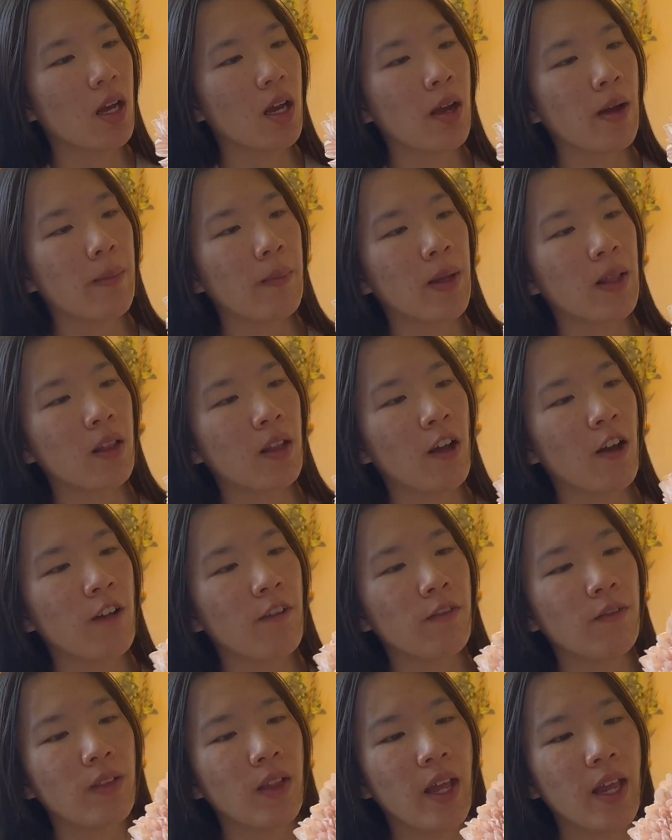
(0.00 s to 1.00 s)
I
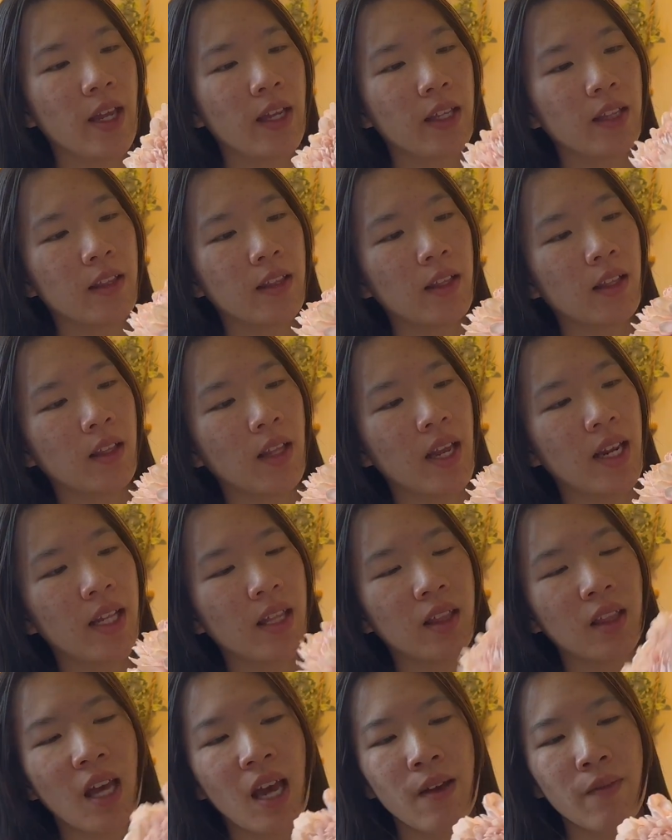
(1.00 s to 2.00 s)
love like the
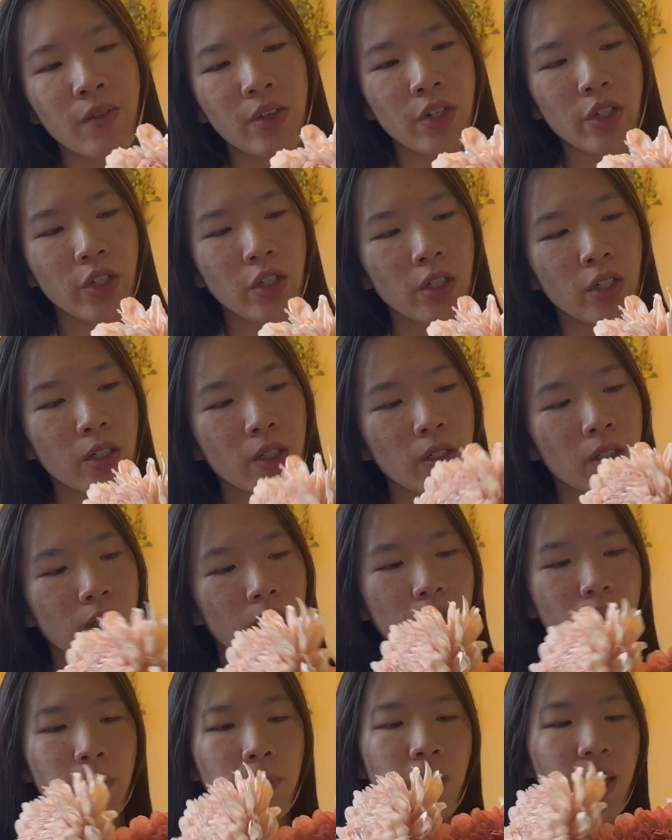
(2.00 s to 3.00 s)
light lavender,
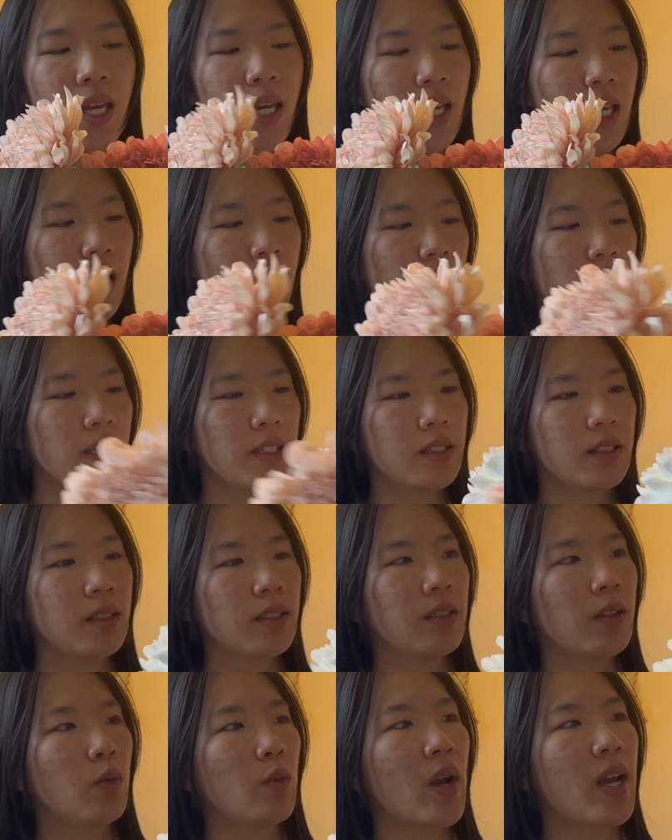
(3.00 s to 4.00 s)
the pinks,
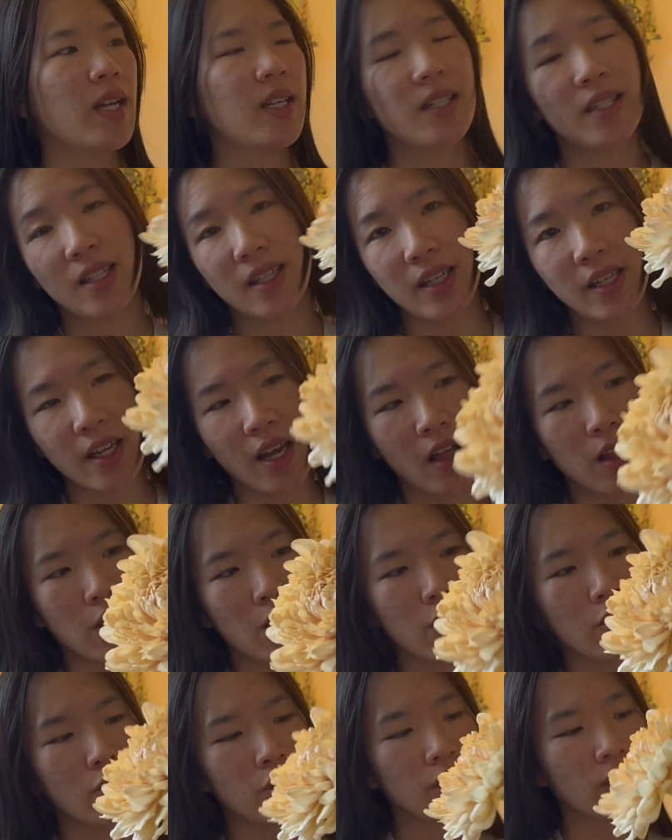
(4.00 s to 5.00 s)
the whites, and the
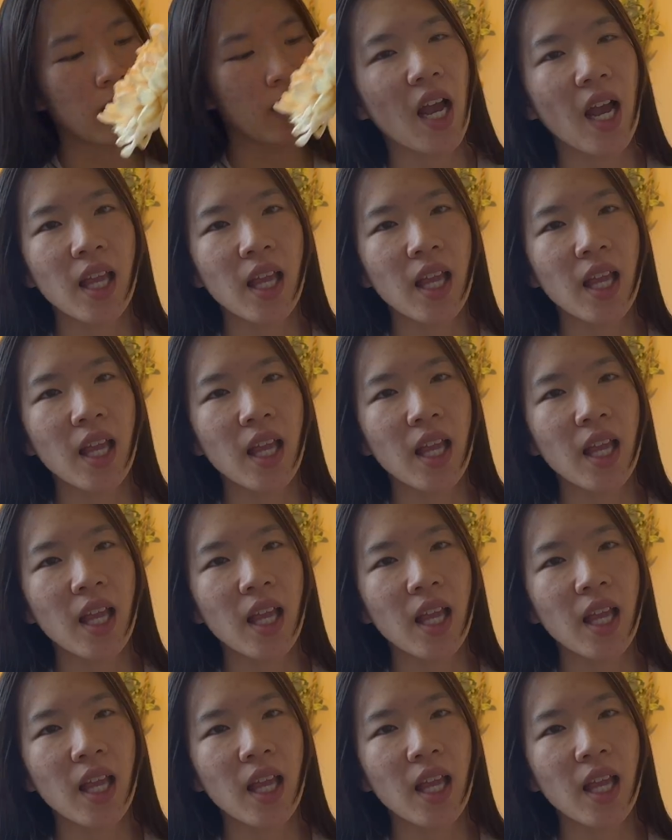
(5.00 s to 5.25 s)
yellows.